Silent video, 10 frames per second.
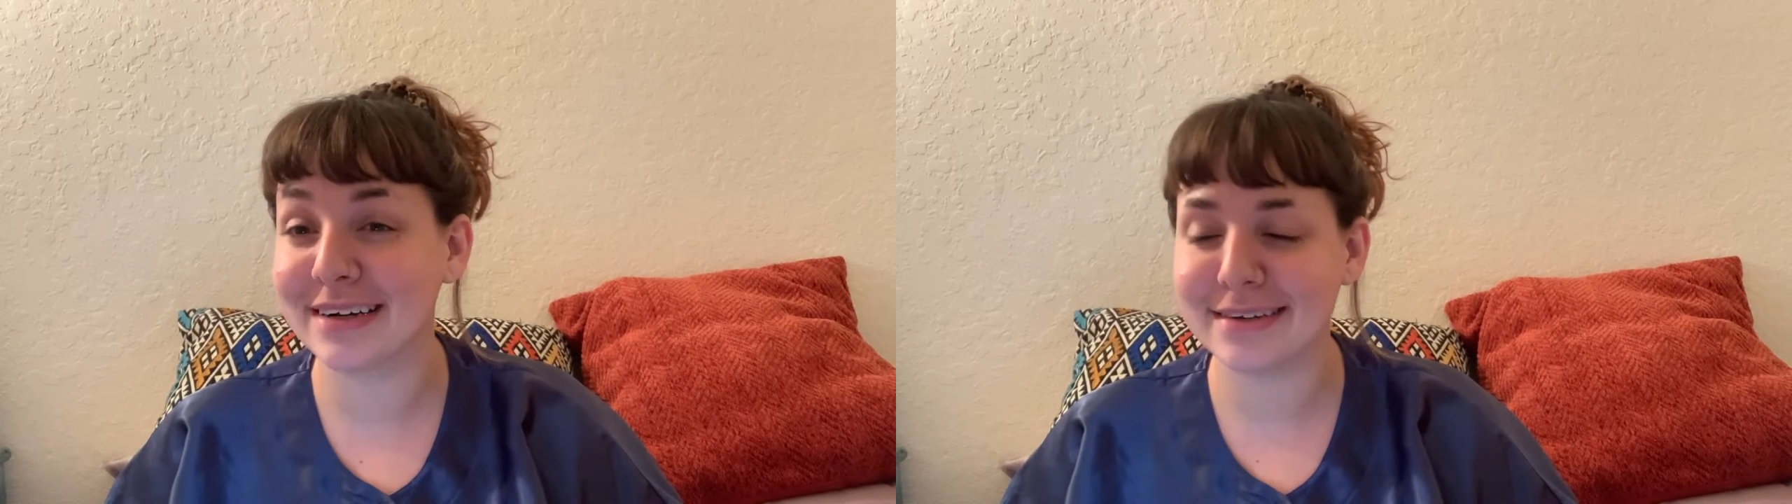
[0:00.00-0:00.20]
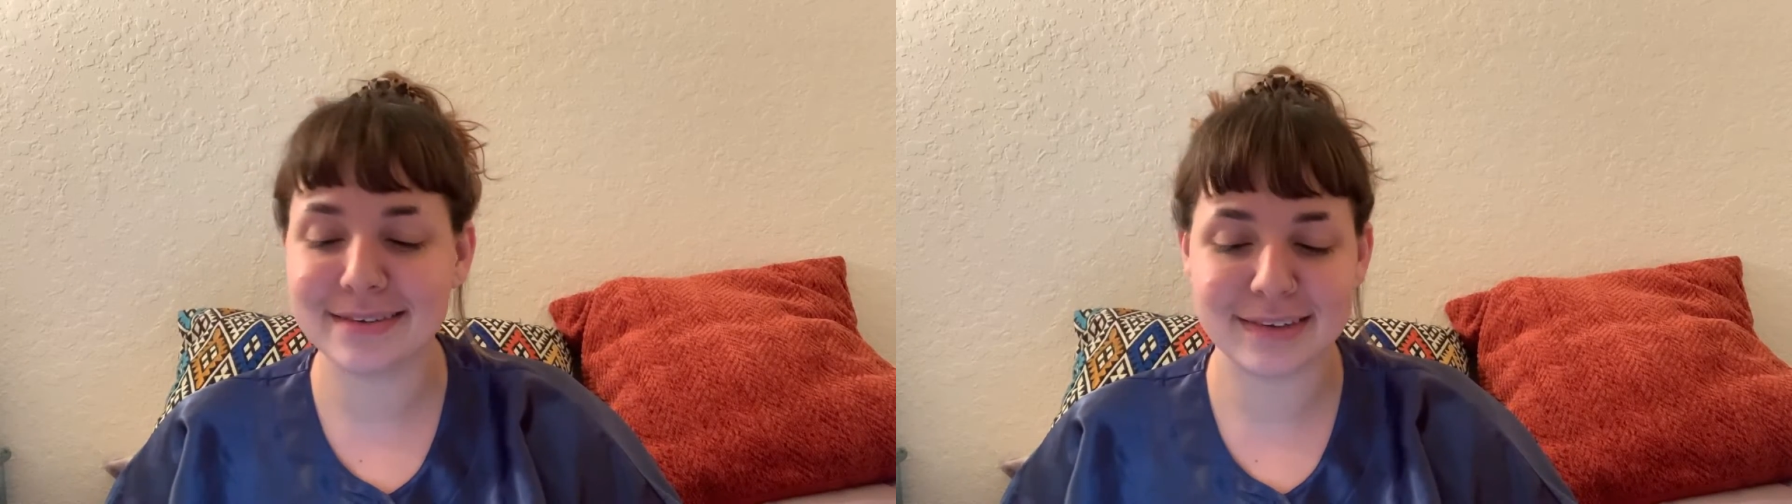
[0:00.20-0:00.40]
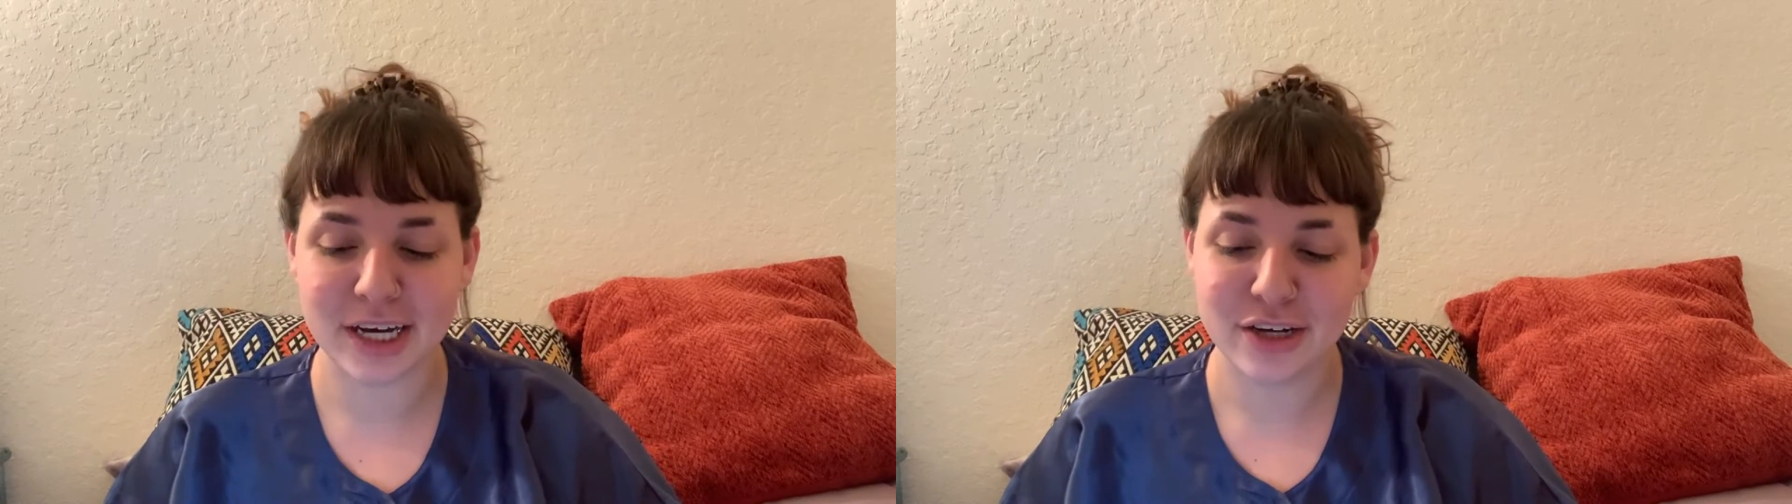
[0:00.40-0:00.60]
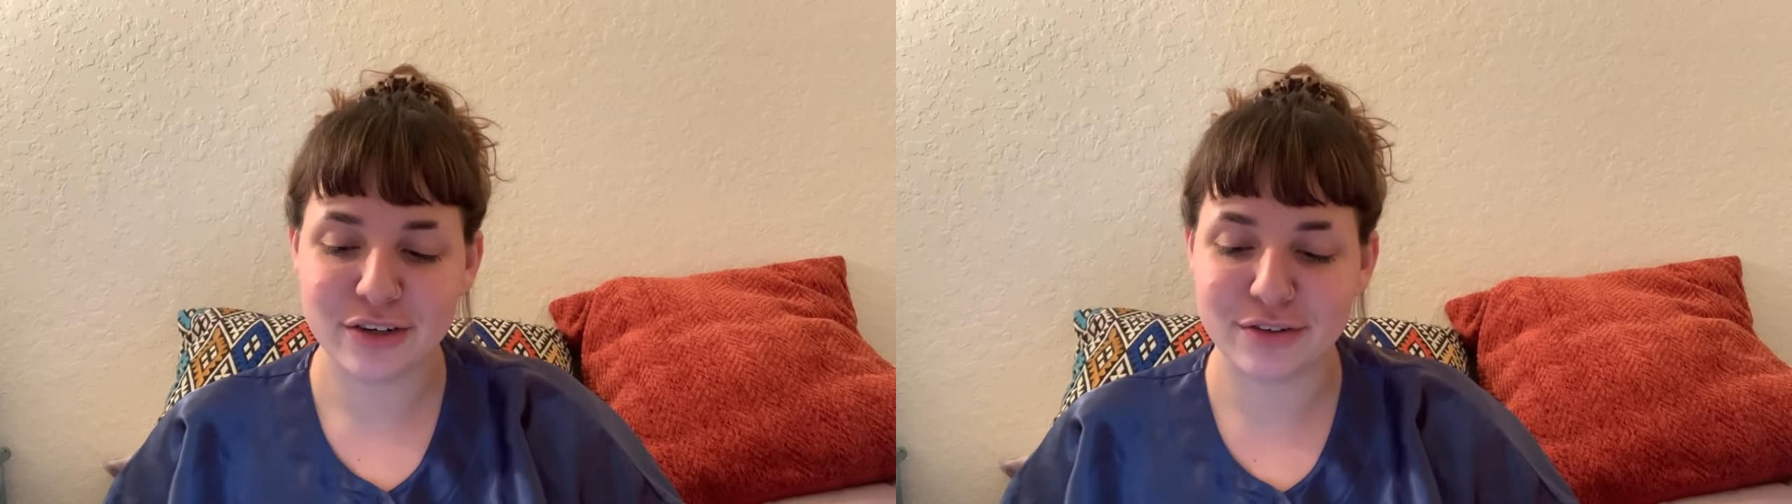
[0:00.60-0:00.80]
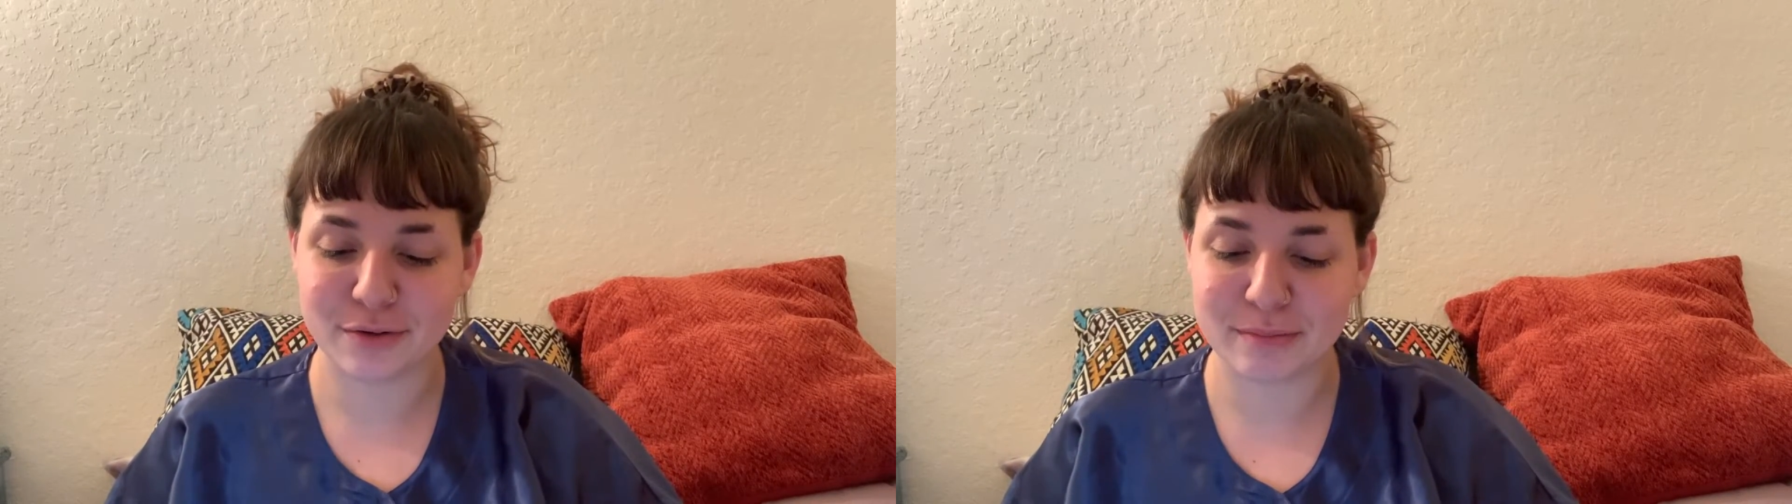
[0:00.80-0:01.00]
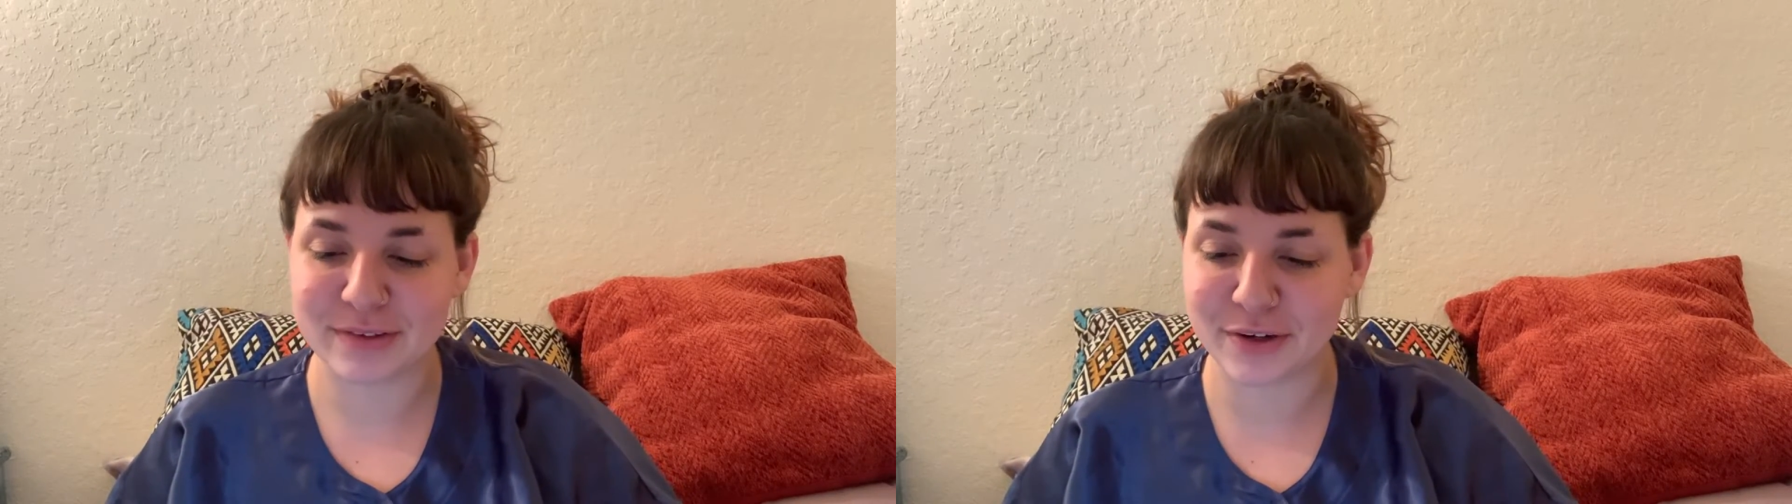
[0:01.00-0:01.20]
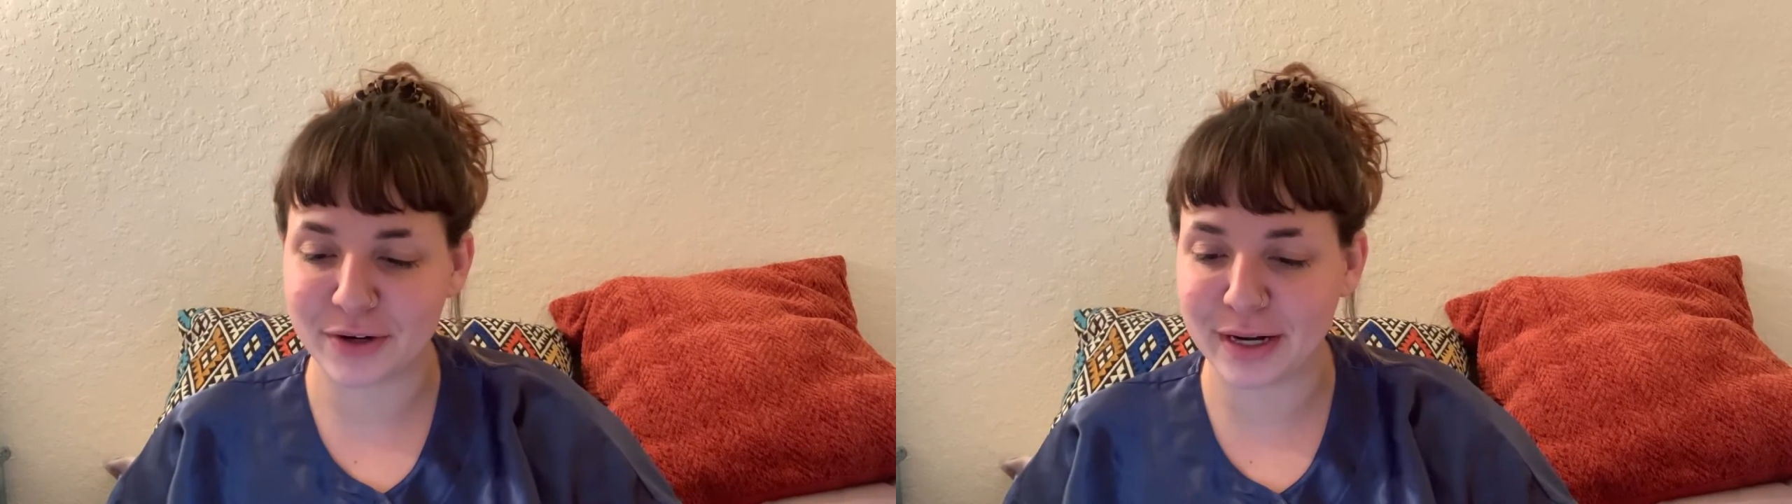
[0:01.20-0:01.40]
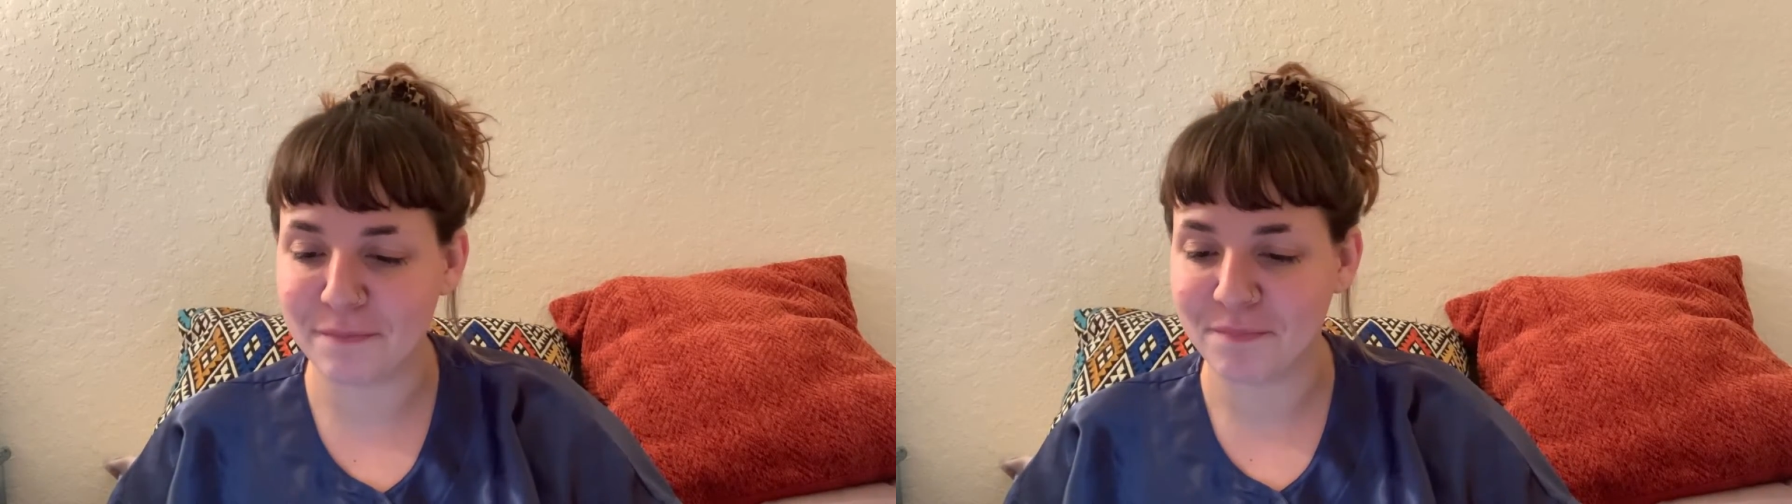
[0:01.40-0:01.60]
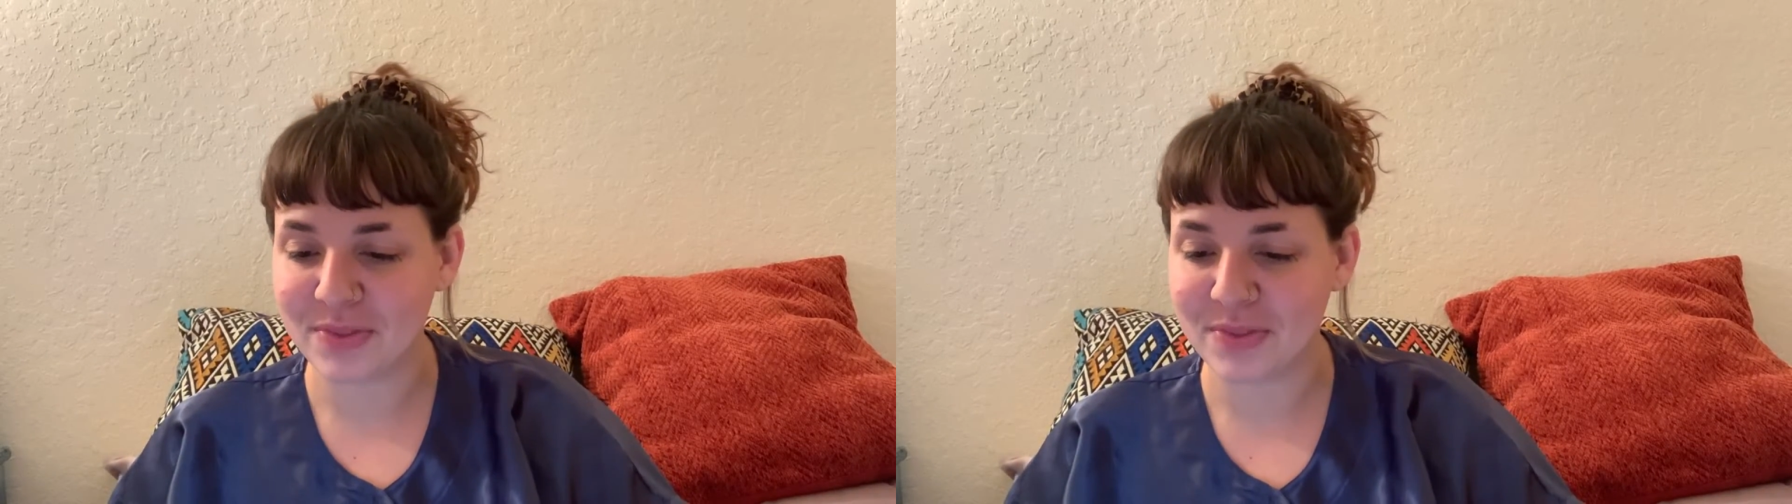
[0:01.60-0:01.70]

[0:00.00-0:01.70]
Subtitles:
is, so I'm sorry.